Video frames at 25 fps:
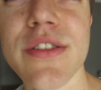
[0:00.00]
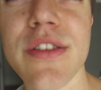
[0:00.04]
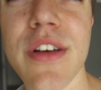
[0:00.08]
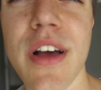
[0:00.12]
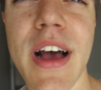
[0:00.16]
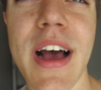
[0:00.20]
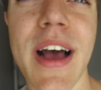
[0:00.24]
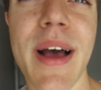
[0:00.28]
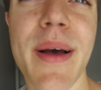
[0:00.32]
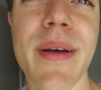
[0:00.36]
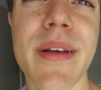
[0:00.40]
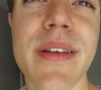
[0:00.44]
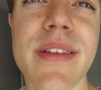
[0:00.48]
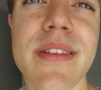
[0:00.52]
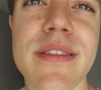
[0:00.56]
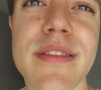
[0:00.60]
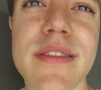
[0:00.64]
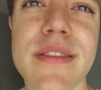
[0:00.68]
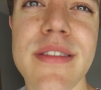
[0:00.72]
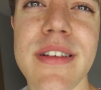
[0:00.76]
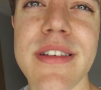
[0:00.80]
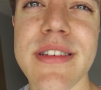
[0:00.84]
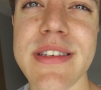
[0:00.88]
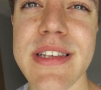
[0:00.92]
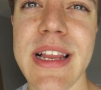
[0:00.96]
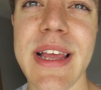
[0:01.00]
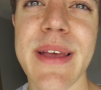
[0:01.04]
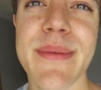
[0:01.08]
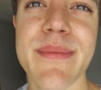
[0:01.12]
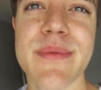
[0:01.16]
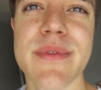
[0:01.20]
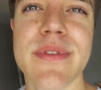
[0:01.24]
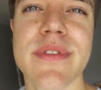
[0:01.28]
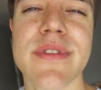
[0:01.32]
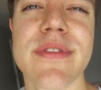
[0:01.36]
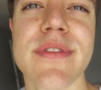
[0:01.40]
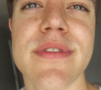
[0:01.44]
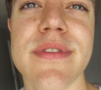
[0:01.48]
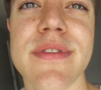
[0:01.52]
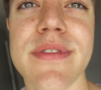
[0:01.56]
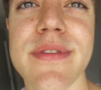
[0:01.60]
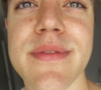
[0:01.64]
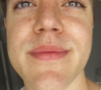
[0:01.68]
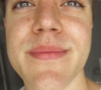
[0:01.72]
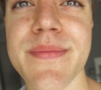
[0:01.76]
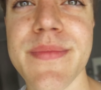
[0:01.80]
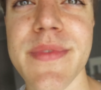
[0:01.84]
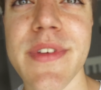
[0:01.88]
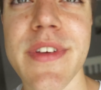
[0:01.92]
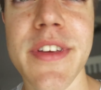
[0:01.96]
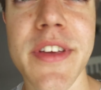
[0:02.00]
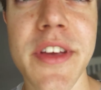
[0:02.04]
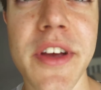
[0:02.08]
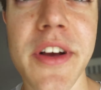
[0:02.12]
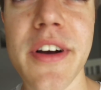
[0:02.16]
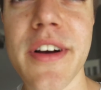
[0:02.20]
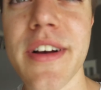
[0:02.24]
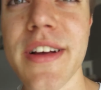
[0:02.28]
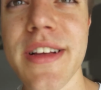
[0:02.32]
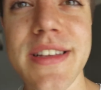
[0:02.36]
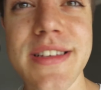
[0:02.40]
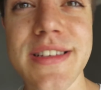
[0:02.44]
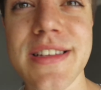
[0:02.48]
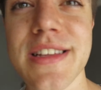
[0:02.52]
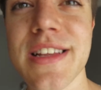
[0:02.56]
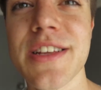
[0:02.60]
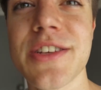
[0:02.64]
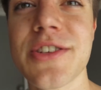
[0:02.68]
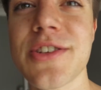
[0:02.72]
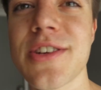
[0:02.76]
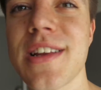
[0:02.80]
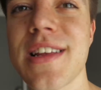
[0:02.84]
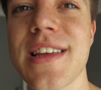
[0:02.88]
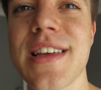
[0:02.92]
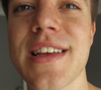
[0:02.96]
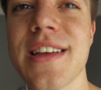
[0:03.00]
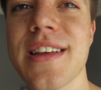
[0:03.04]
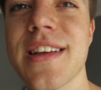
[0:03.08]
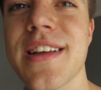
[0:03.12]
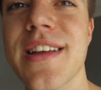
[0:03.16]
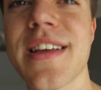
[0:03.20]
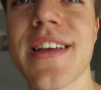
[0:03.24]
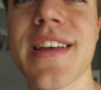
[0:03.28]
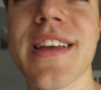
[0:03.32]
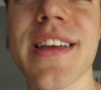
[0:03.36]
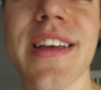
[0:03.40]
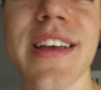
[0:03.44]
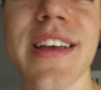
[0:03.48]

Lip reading: So I slept. Yeah, it's literally